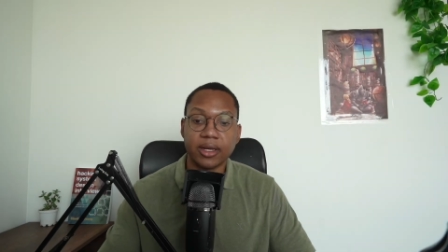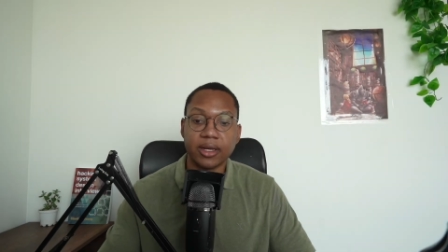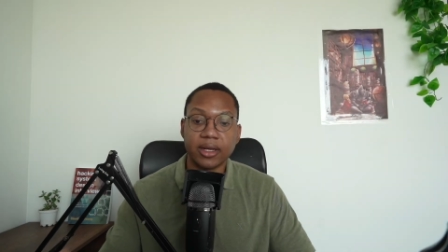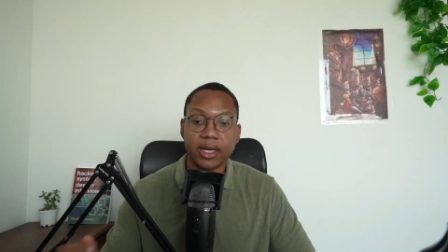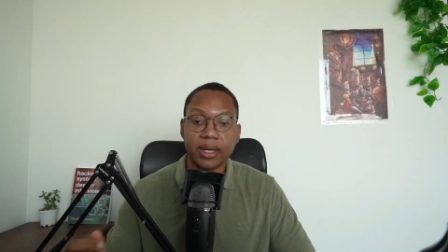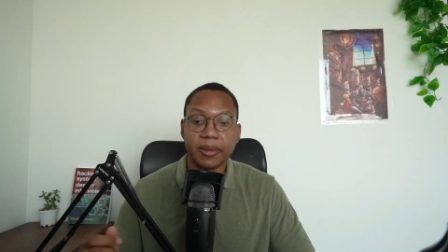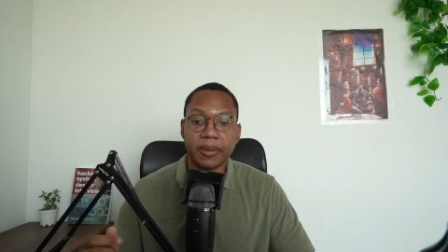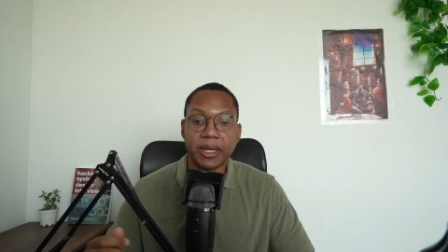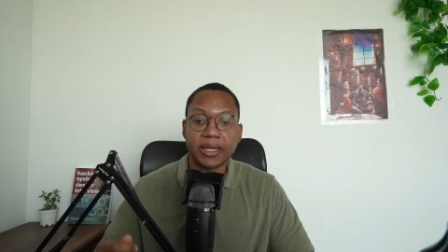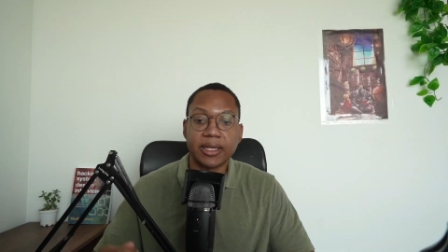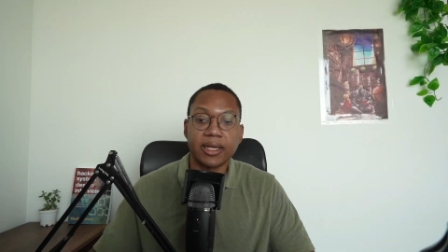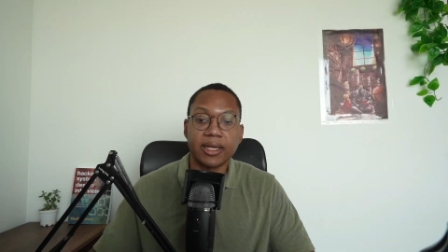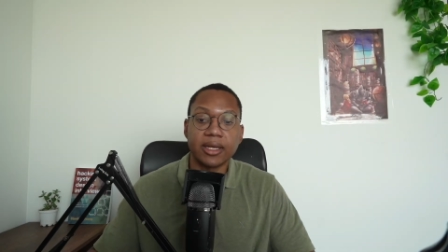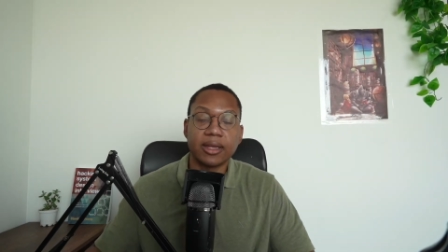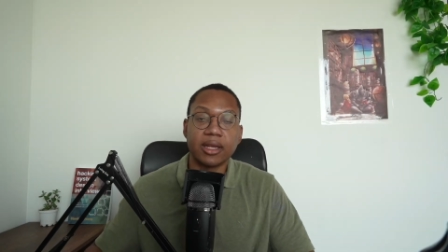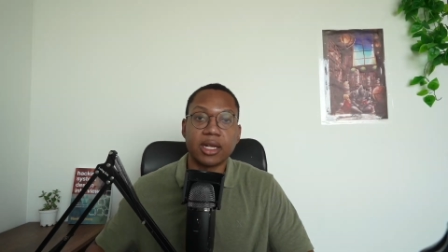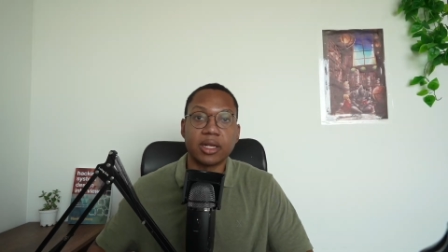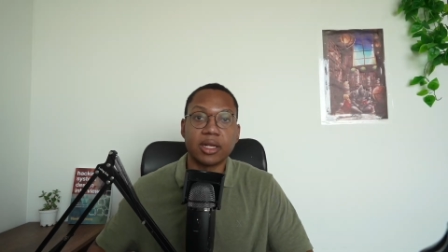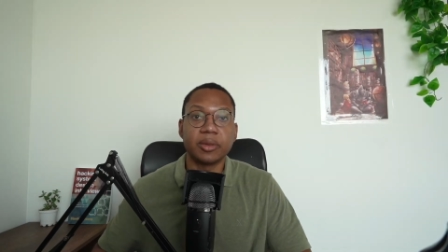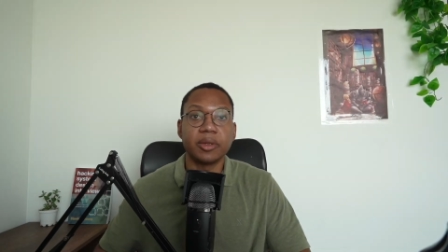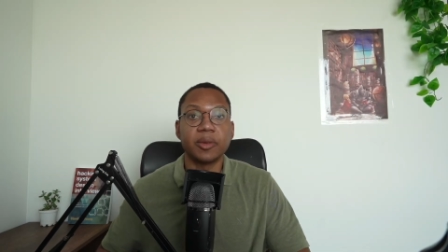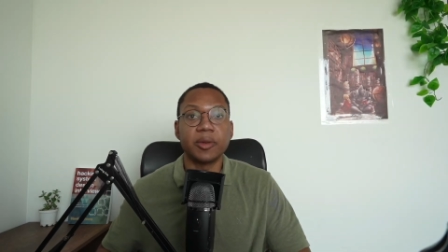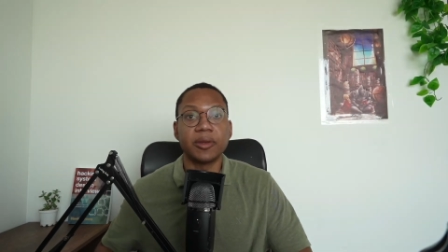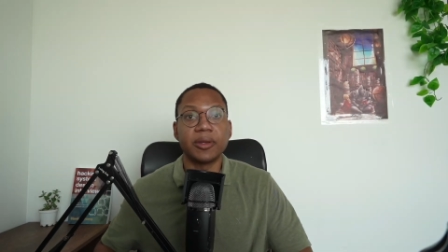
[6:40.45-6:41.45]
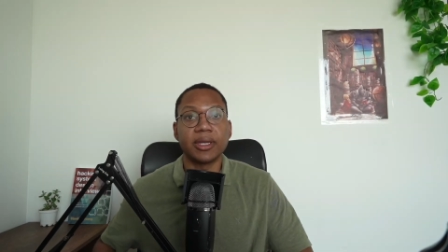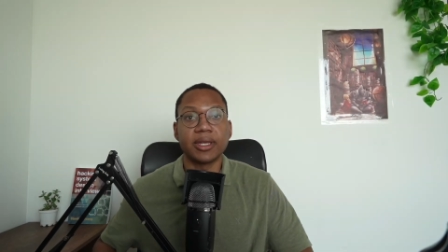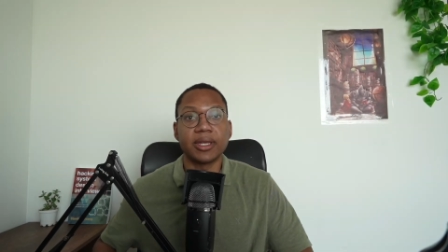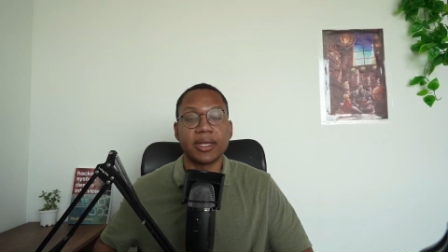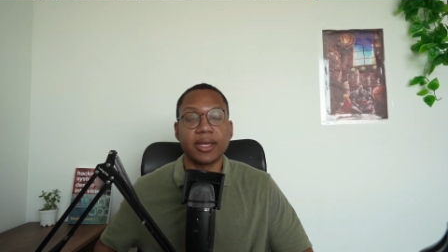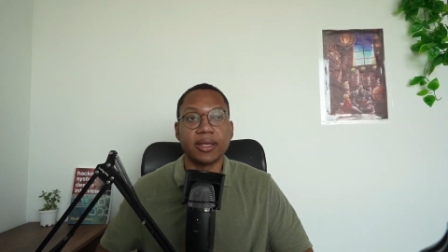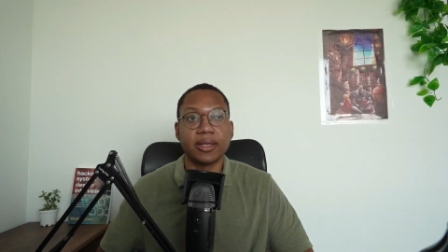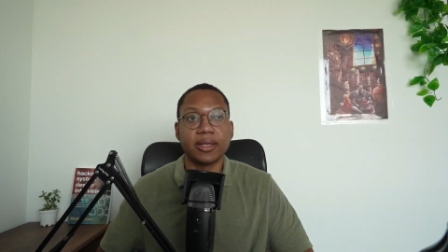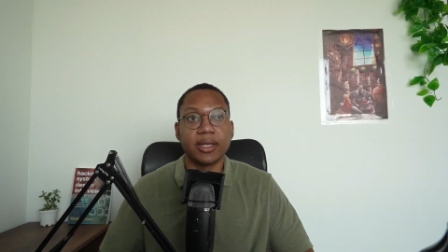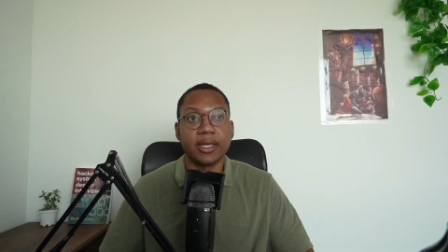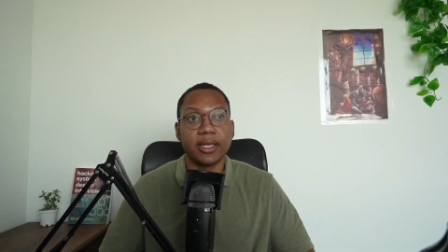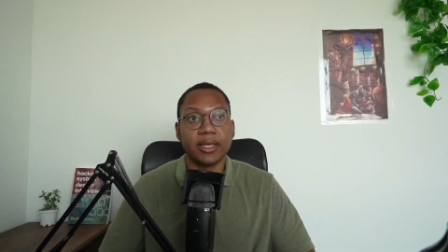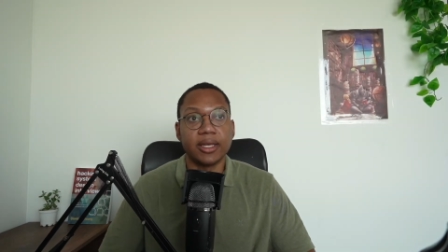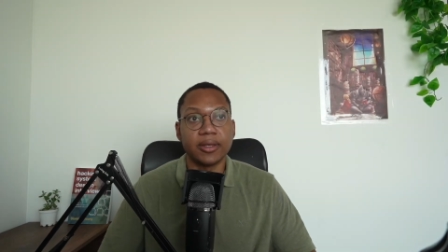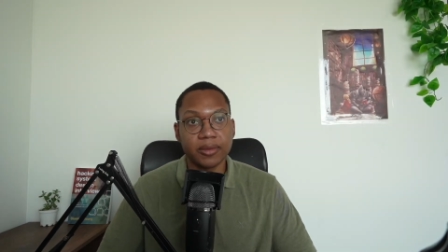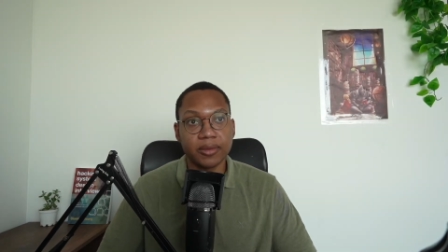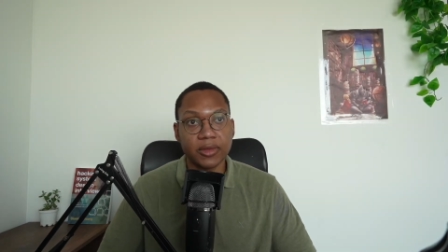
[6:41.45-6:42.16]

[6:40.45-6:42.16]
I think a lot of people think that like